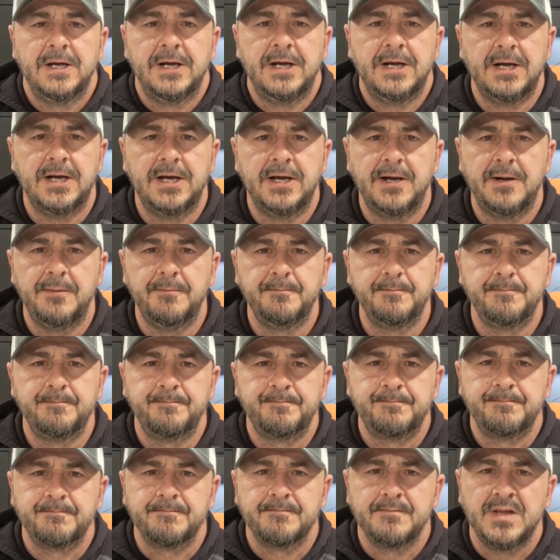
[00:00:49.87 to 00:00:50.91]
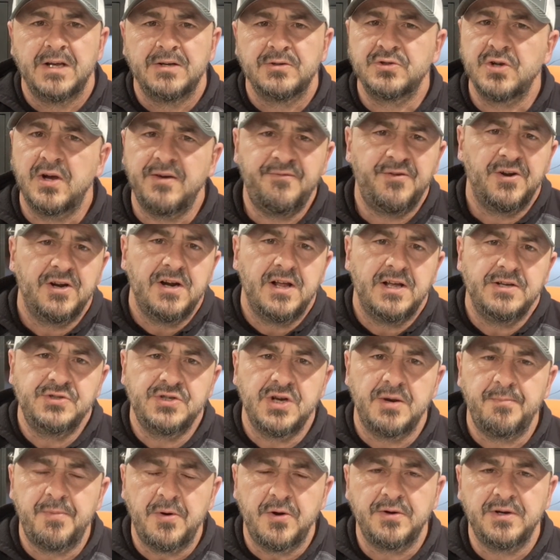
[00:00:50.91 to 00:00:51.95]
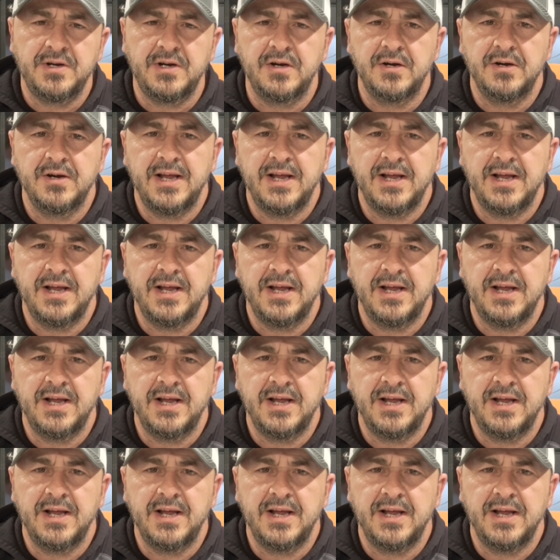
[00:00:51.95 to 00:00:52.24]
So I figured I'd jump on here